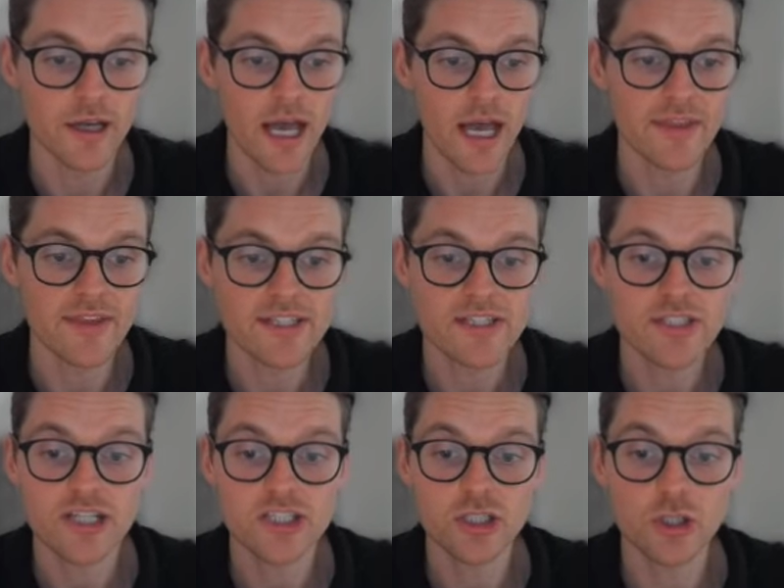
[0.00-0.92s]
And this is
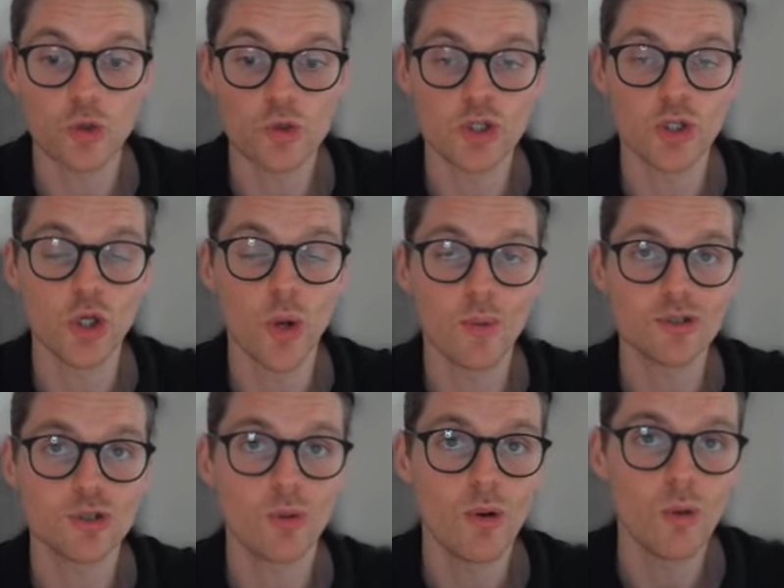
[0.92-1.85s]
actually also going
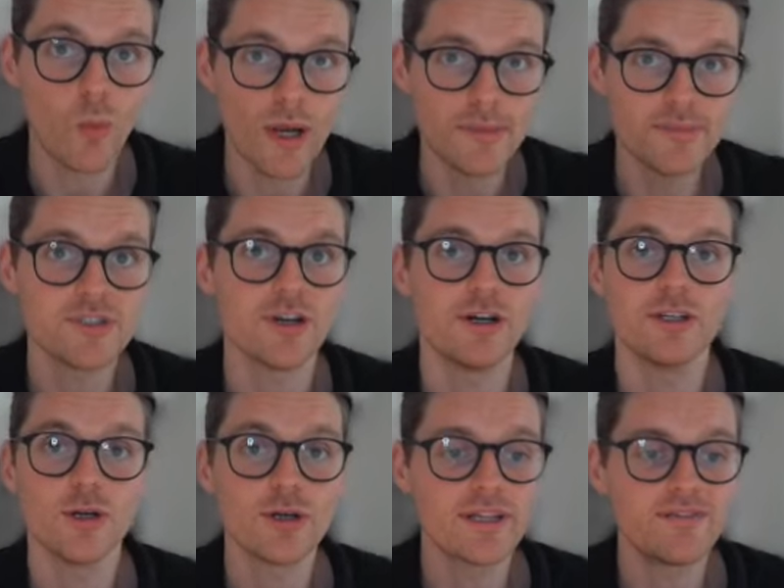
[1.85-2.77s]
to a website,
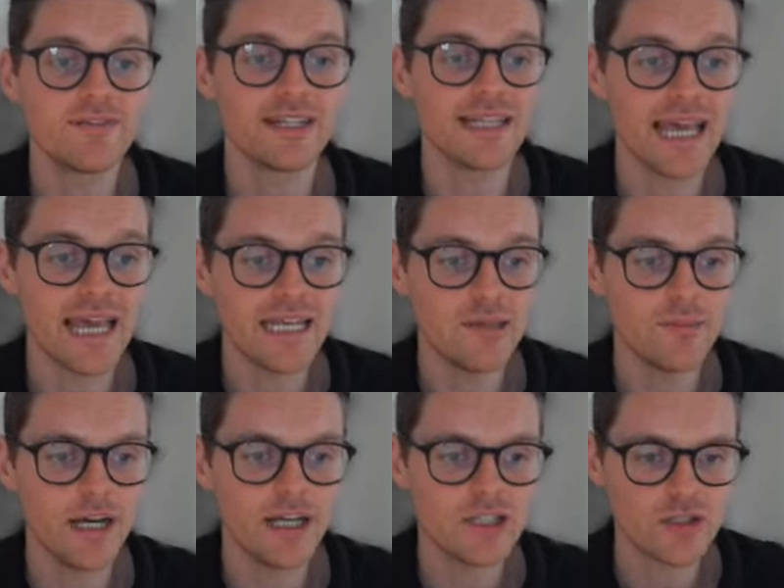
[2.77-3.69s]
not even a landing
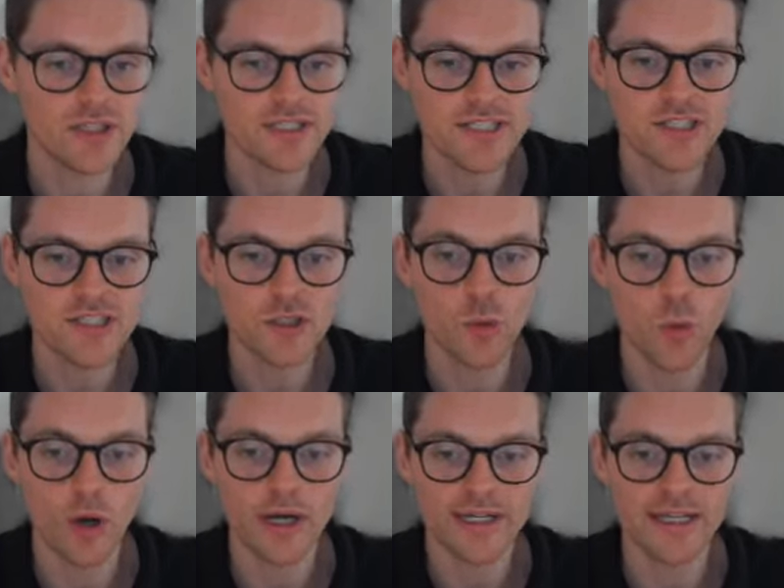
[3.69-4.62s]
page. So this is
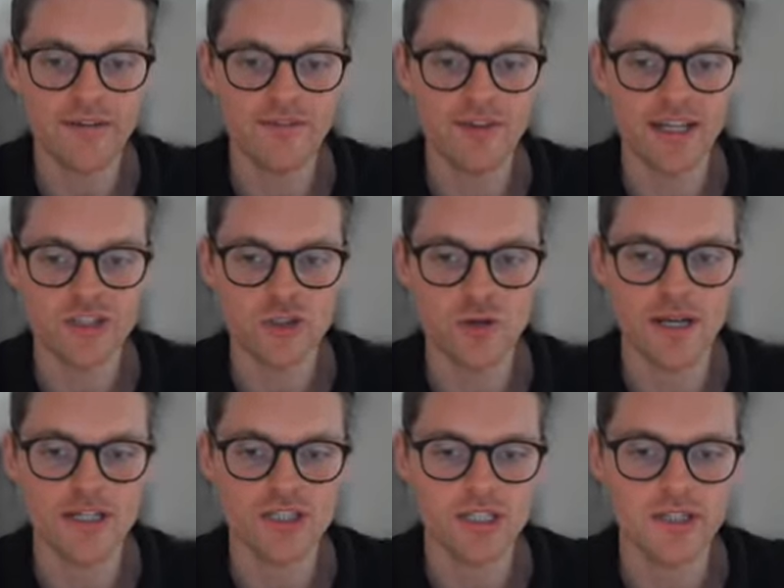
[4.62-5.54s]
quite an advanced
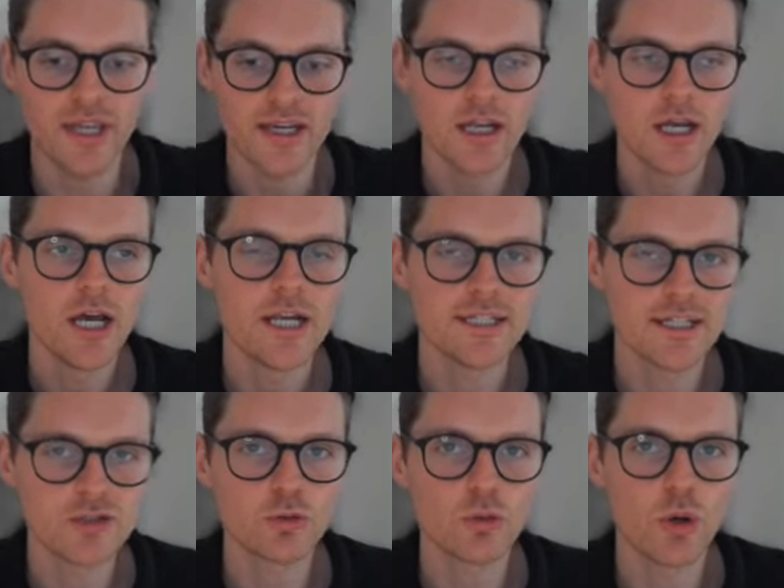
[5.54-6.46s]
strategy that
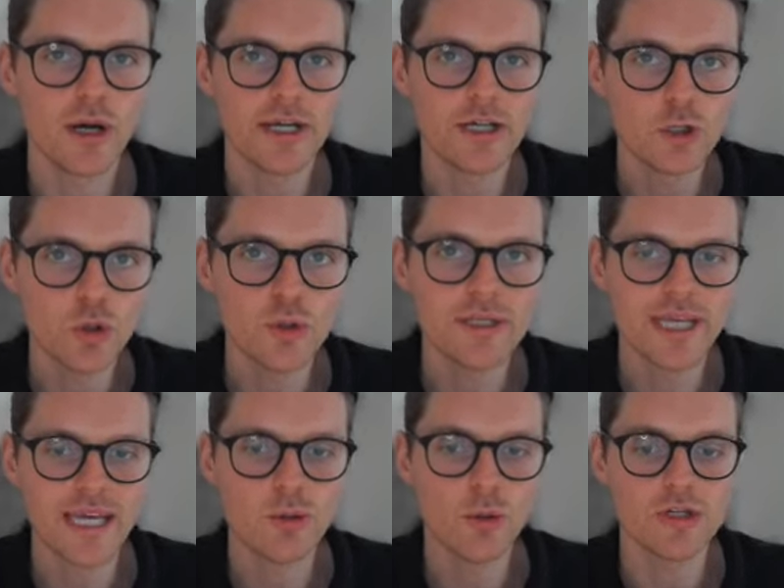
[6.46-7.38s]
does require good
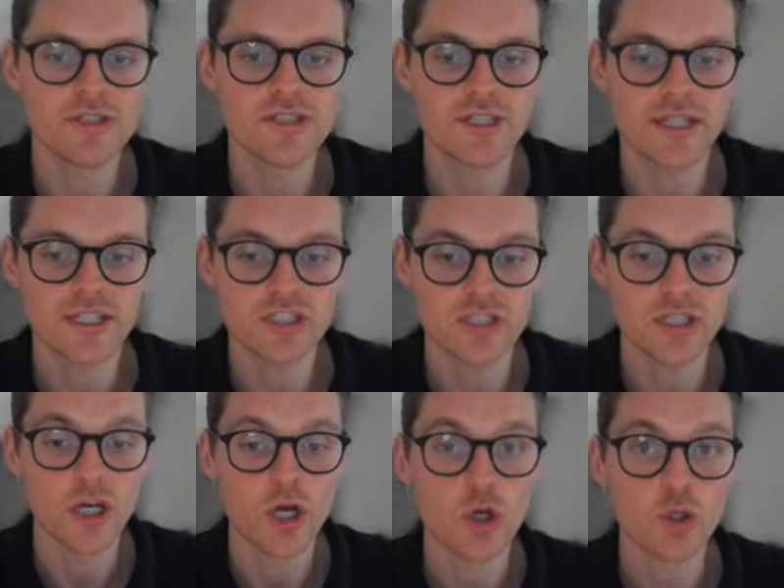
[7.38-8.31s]
keyword selection,
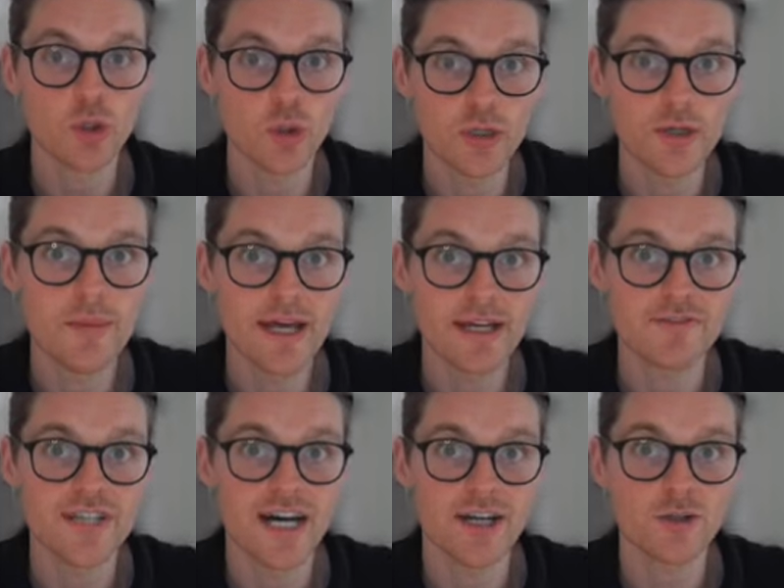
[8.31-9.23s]
good amount of
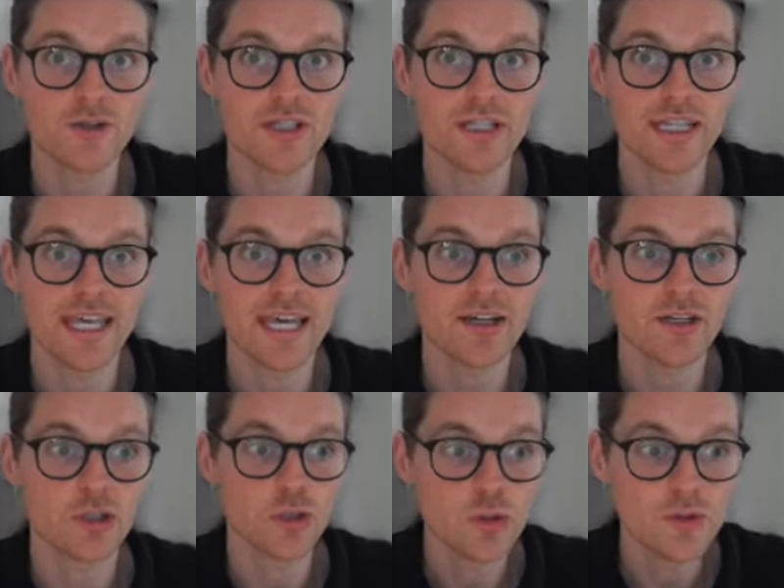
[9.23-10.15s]
data in the account,
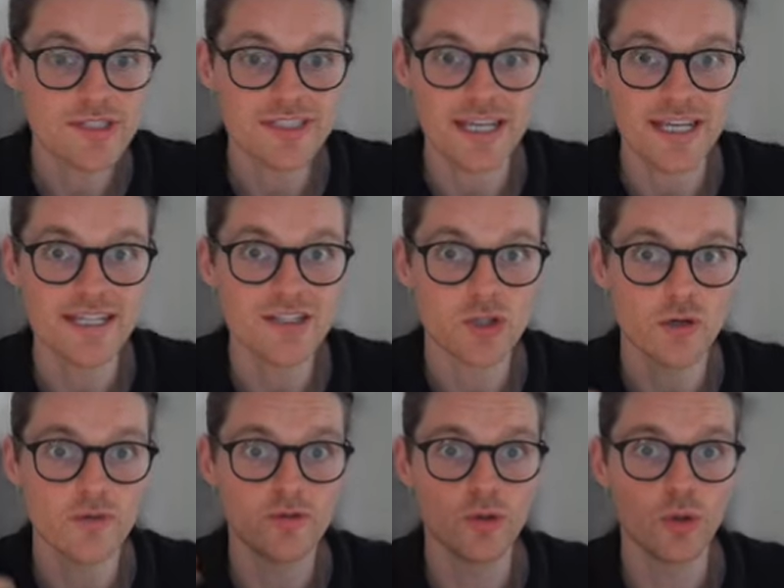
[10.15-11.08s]
good settings
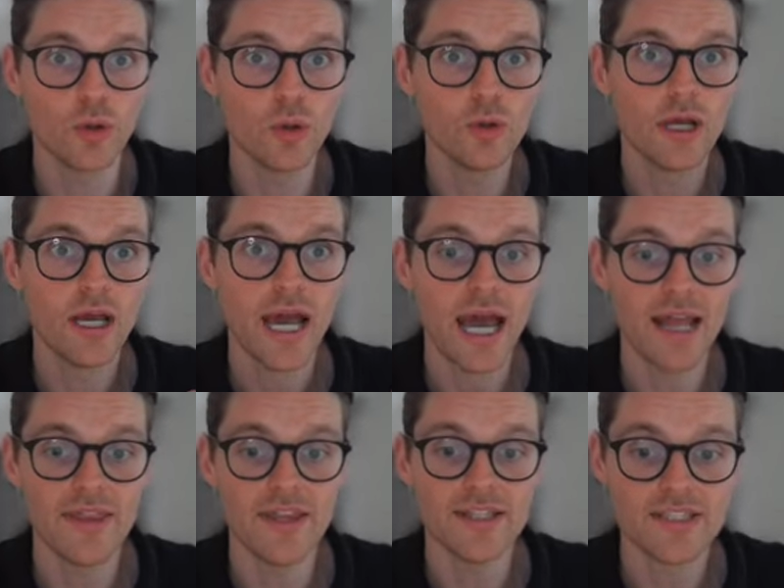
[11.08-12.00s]
overall, and
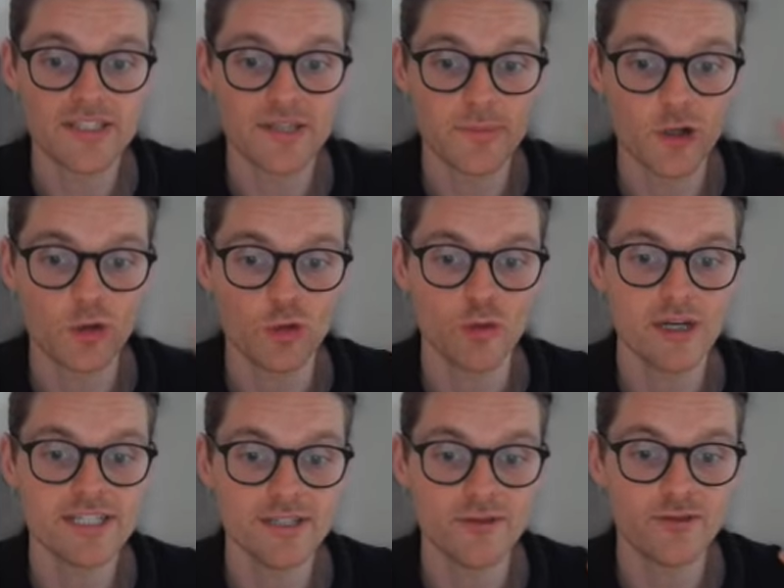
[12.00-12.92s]
then just some
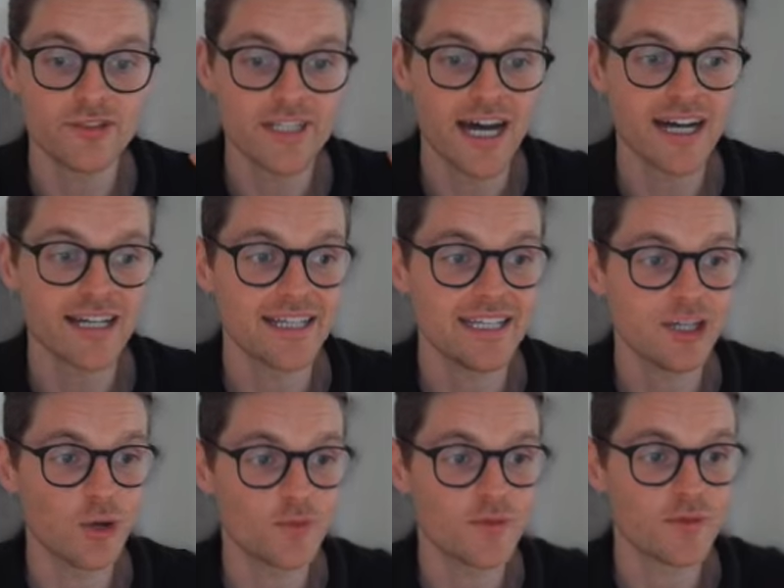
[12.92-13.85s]
aggressive targeting and
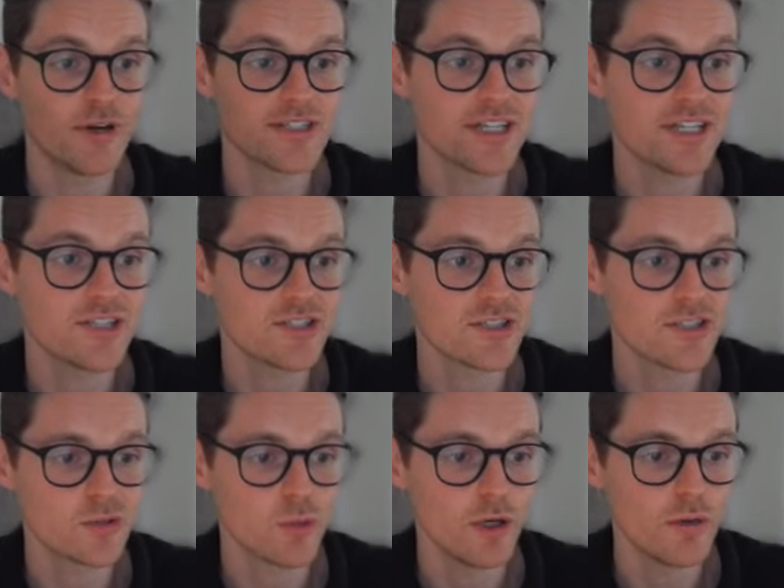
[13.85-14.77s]
optimizations
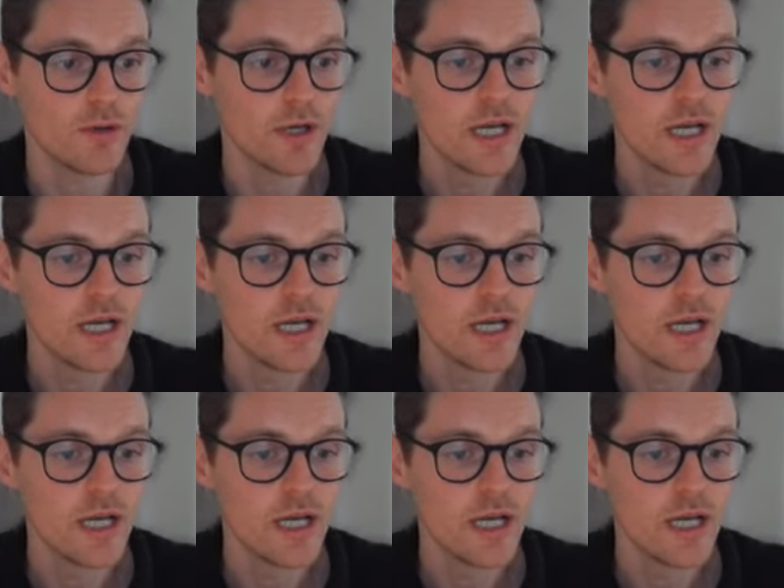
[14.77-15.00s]
as well.